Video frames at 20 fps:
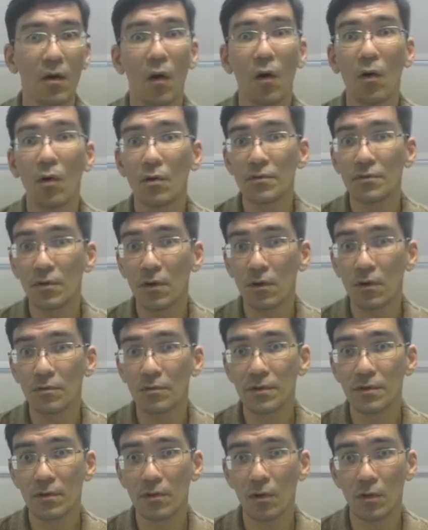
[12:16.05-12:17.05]
although
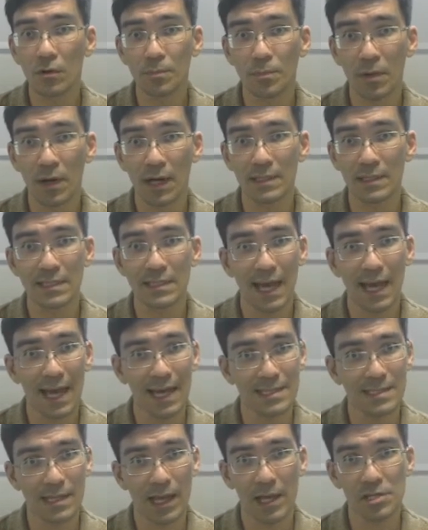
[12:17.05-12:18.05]
the gold price
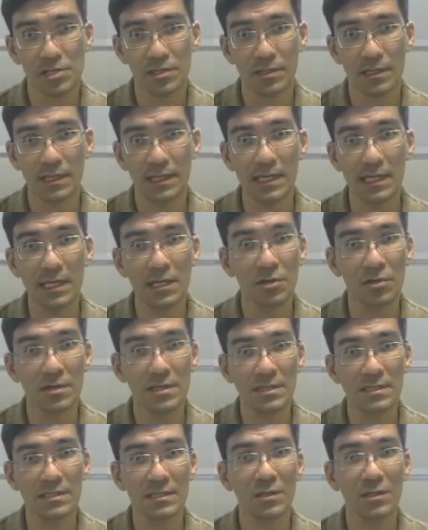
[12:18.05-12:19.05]
has actually
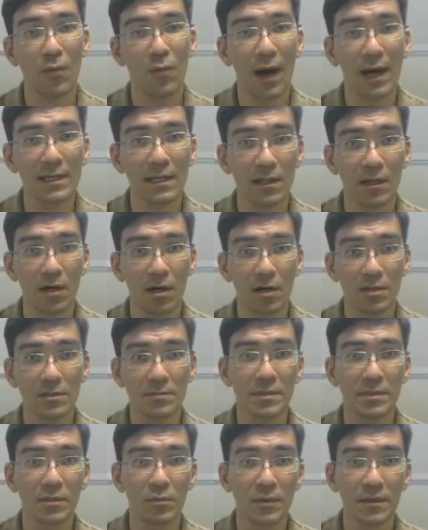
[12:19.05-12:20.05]
increased quite a
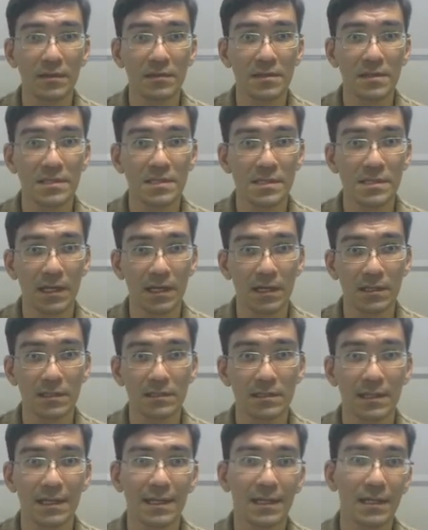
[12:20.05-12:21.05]
lot between these
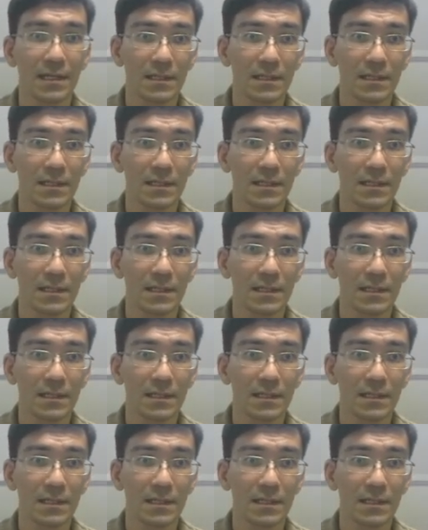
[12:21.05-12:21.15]
years,